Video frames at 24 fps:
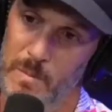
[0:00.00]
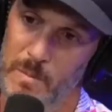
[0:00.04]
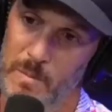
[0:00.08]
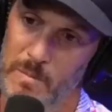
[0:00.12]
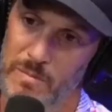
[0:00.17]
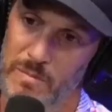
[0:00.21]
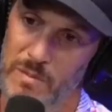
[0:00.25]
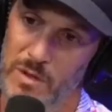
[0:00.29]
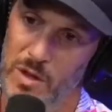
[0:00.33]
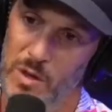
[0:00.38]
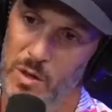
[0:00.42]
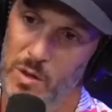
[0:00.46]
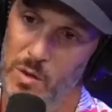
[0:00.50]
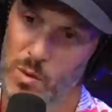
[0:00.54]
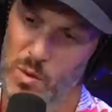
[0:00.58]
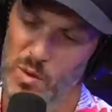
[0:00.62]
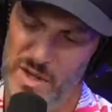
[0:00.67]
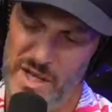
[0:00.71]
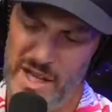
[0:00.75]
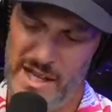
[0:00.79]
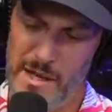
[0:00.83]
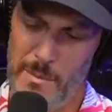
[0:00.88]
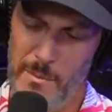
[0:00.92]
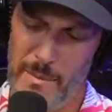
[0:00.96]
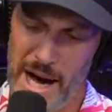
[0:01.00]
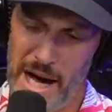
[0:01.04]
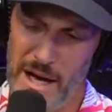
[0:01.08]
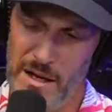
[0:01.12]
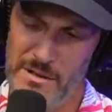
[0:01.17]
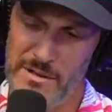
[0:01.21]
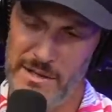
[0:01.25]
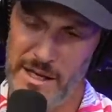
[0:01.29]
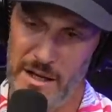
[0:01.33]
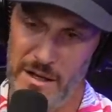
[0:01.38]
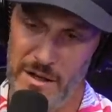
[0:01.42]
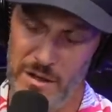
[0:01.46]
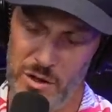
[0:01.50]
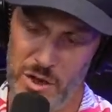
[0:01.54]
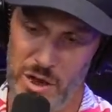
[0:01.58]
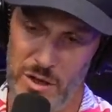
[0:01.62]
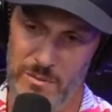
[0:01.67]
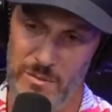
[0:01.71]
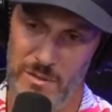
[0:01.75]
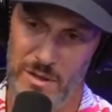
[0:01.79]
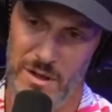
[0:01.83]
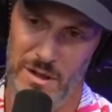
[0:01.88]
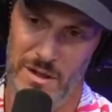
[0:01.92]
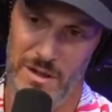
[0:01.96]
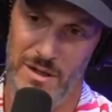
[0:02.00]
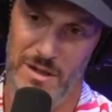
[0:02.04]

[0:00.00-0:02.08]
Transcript: he's a he's at a Miles Teller gym.